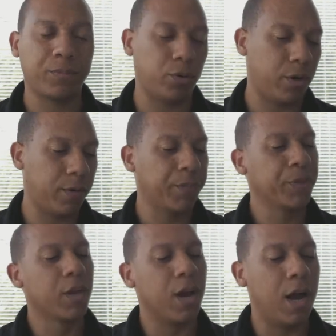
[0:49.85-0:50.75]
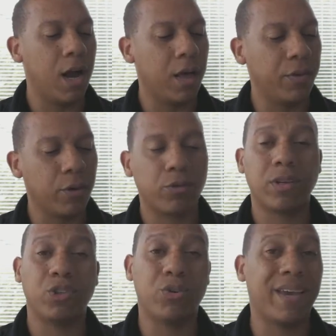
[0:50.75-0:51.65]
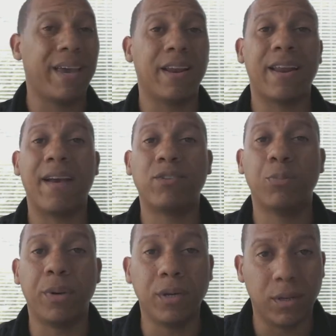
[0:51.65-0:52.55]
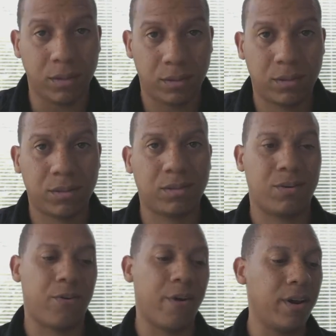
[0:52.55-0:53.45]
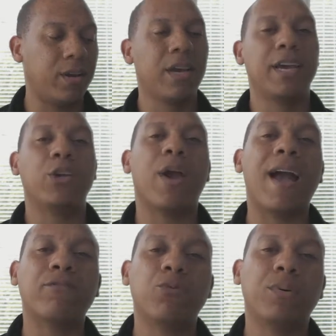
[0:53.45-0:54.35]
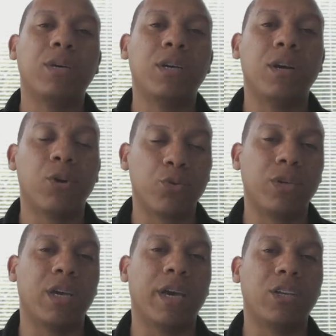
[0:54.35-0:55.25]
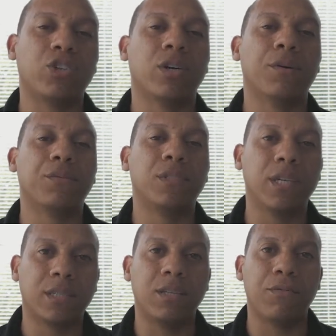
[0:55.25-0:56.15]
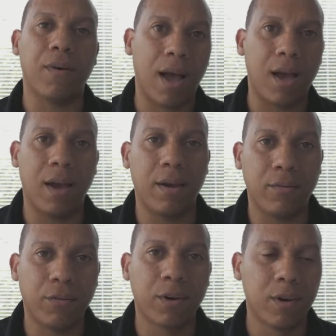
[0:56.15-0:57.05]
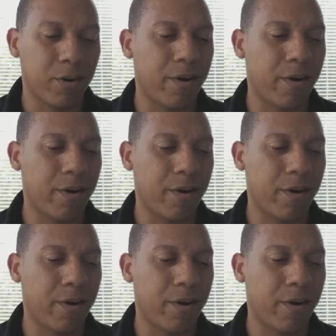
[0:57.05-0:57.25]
Okay, the other thing is you cannot have dependents. All right, you have to be under the age of 65.